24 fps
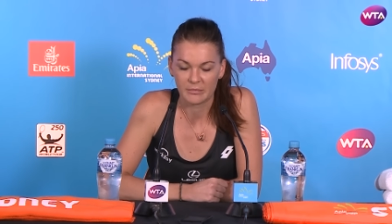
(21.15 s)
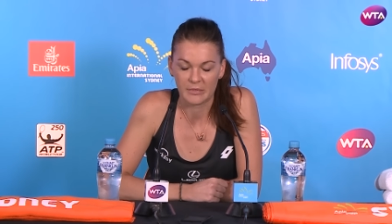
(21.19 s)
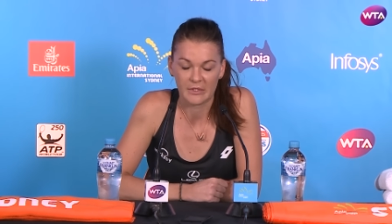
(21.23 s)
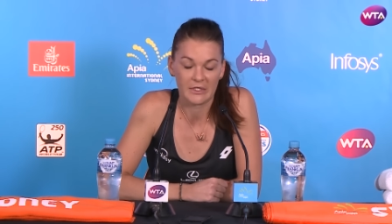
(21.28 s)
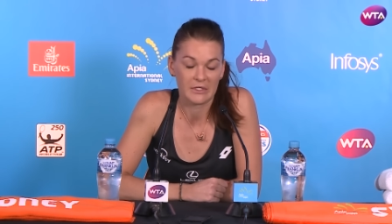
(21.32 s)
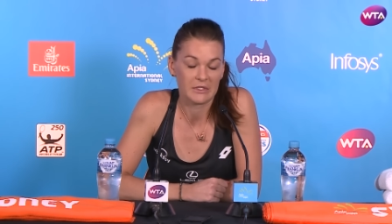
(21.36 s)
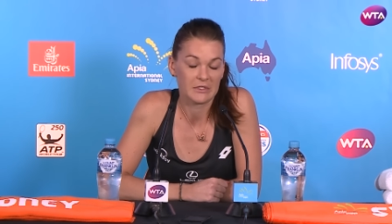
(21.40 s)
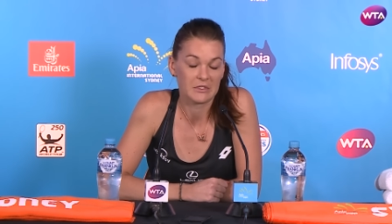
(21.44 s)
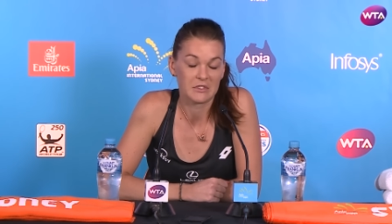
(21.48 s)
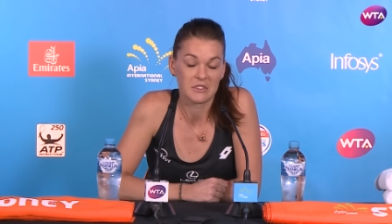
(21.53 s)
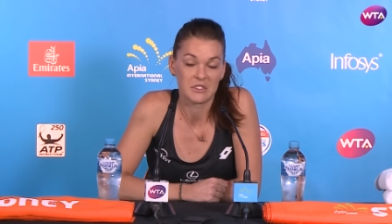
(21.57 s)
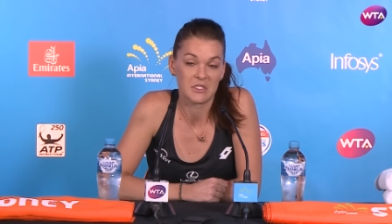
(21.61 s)

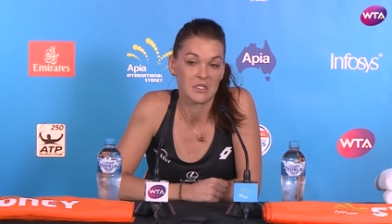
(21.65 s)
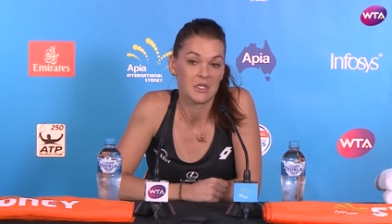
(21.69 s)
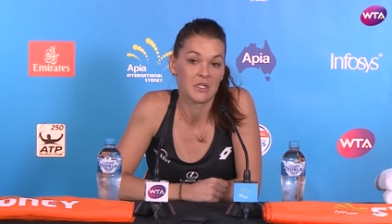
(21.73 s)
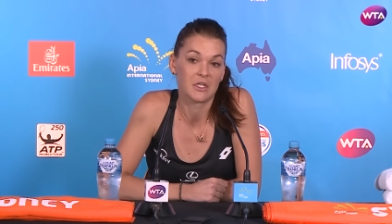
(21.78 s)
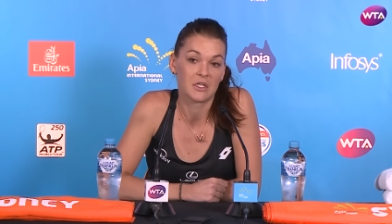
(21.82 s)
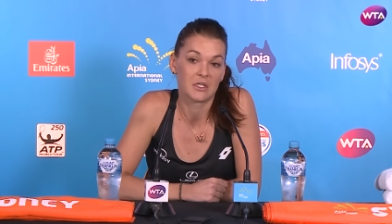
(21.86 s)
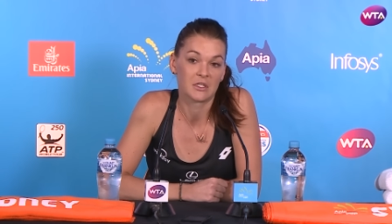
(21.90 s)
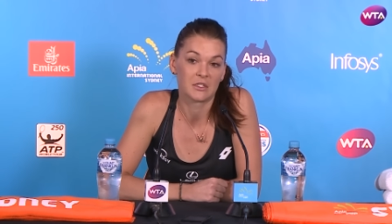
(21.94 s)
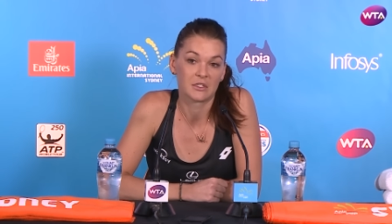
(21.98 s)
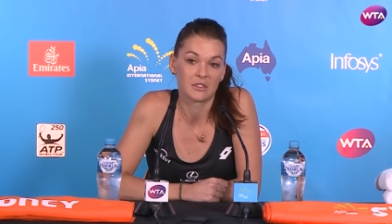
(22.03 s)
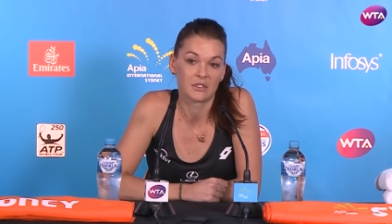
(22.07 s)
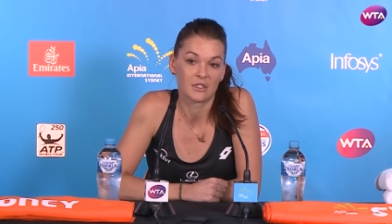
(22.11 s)
But she
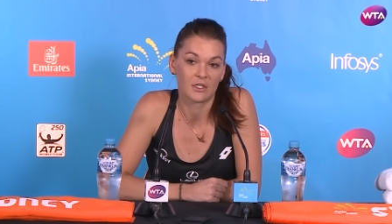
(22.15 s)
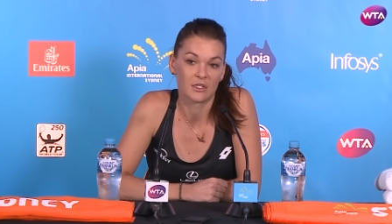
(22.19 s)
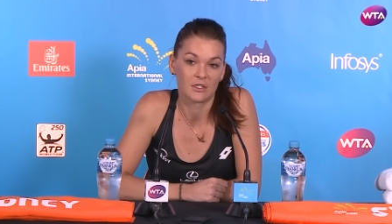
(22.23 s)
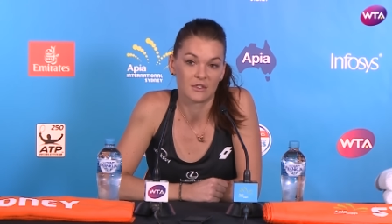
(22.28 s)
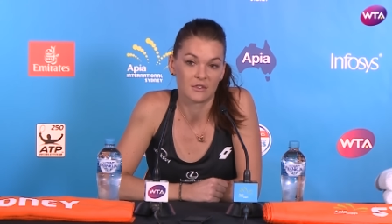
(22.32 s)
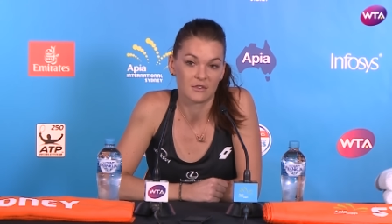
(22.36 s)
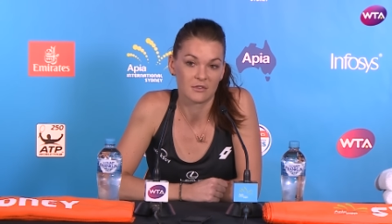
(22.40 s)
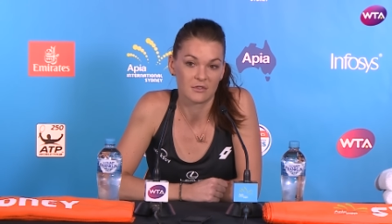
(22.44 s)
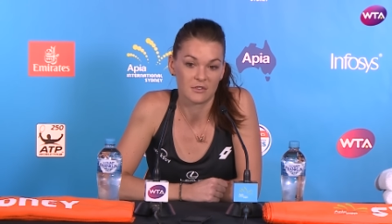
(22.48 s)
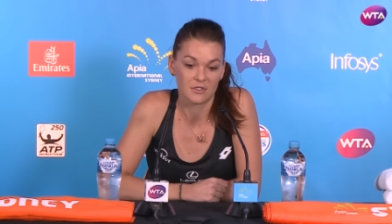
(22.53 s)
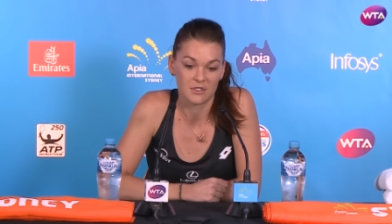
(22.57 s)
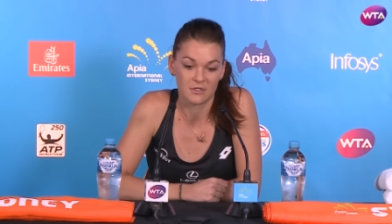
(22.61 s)
didn't.
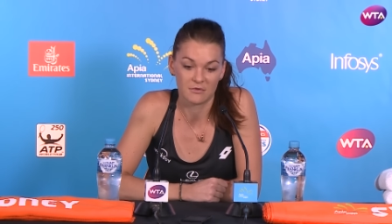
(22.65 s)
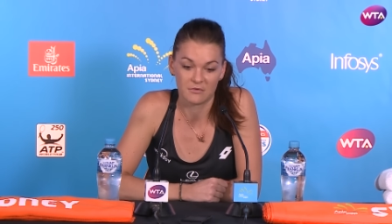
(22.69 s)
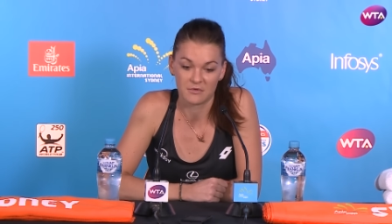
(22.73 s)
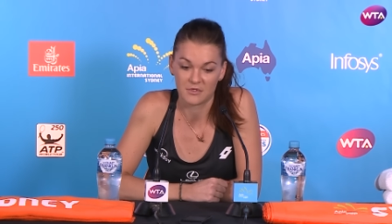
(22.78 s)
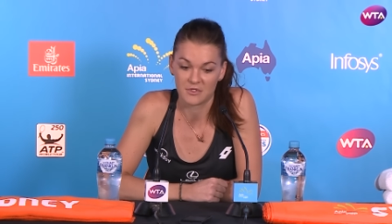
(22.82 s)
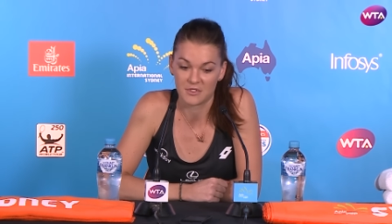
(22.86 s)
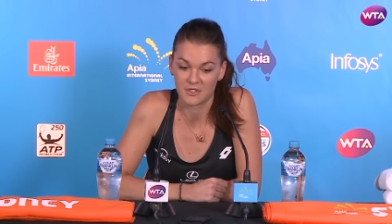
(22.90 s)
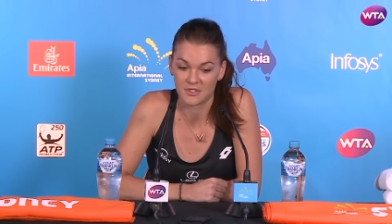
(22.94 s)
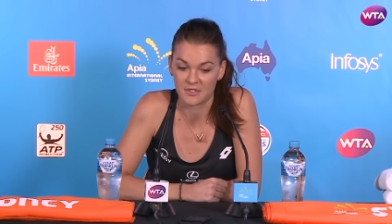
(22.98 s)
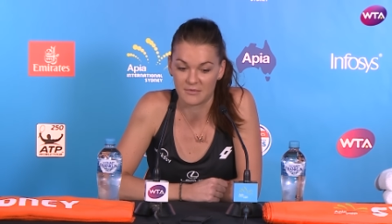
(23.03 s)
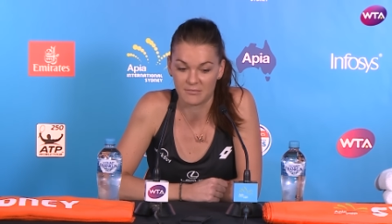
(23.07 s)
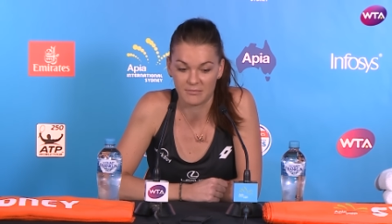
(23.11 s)
And she
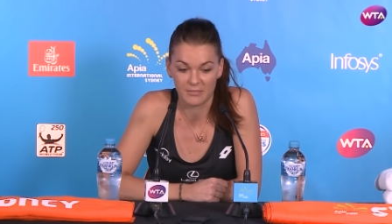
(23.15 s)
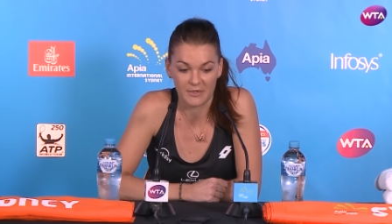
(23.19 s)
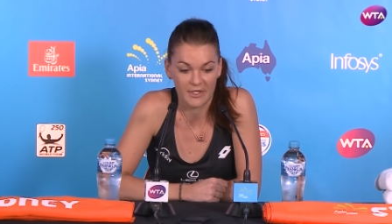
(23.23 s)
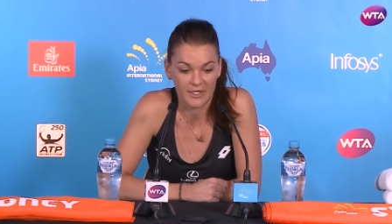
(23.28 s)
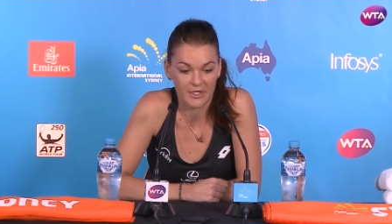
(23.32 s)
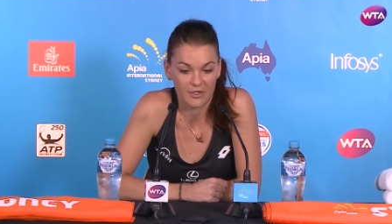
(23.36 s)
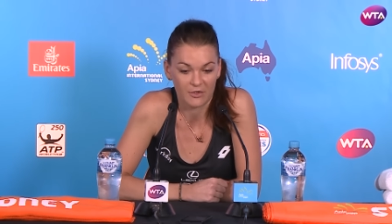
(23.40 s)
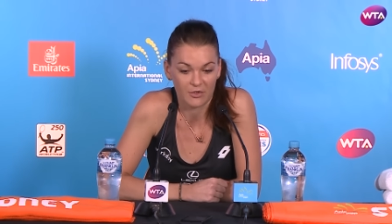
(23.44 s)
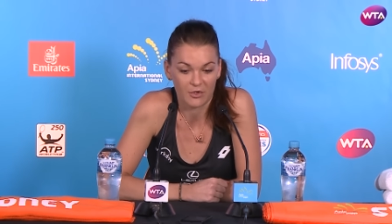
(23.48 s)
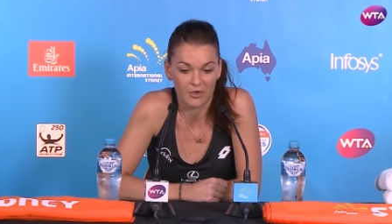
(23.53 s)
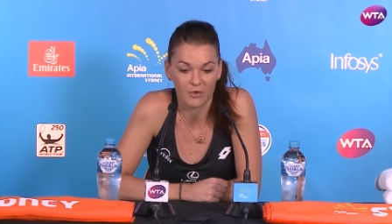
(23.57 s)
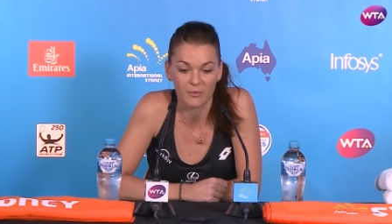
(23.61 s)
was just
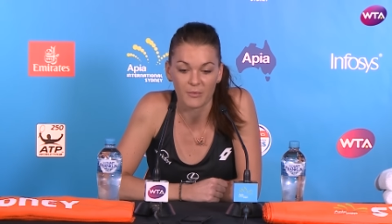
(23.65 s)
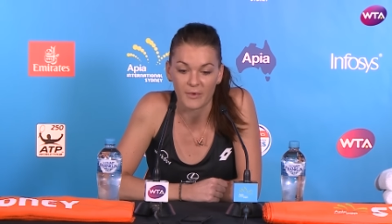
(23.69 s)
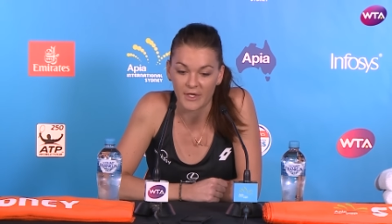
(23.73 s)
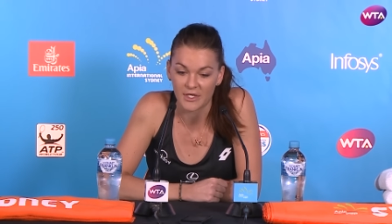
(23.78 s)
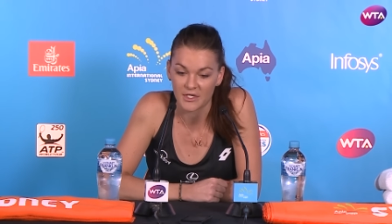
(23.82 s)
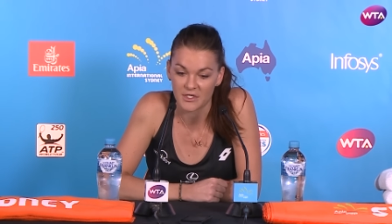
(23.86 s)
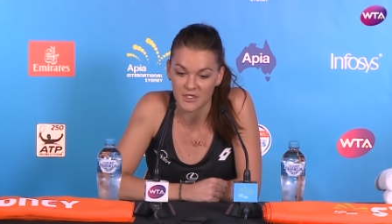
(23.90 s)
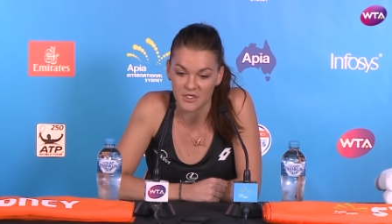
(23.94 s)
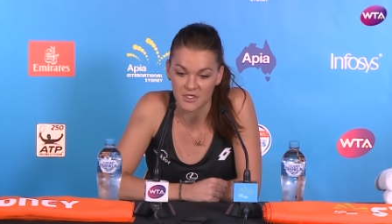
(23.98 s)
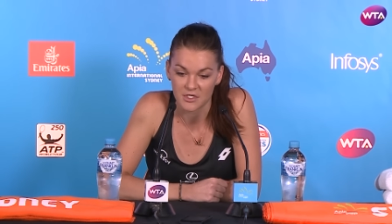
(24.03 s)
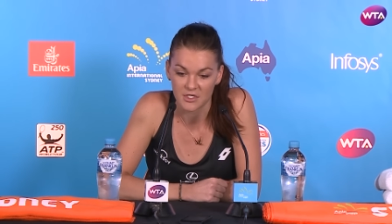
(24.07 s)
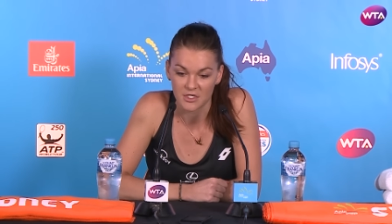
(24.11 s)
playing whole
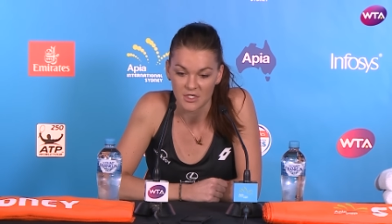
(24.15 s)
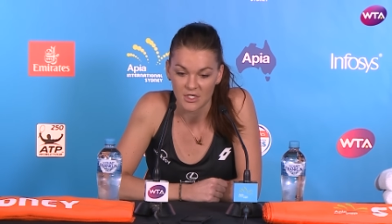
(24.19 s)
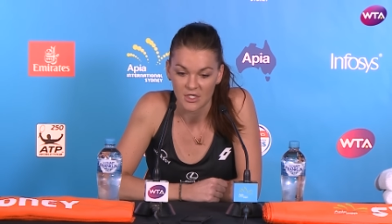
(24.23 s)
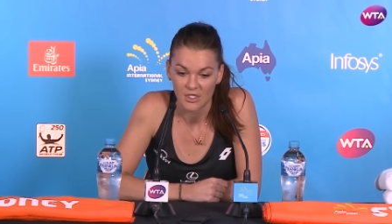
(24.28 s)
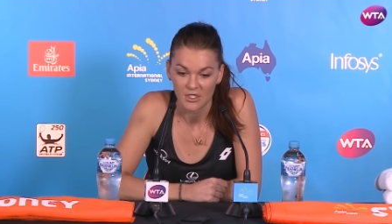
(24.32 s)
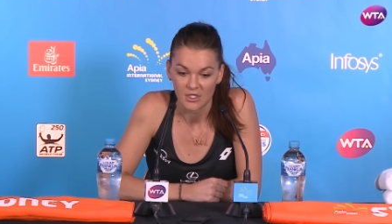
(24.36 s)
match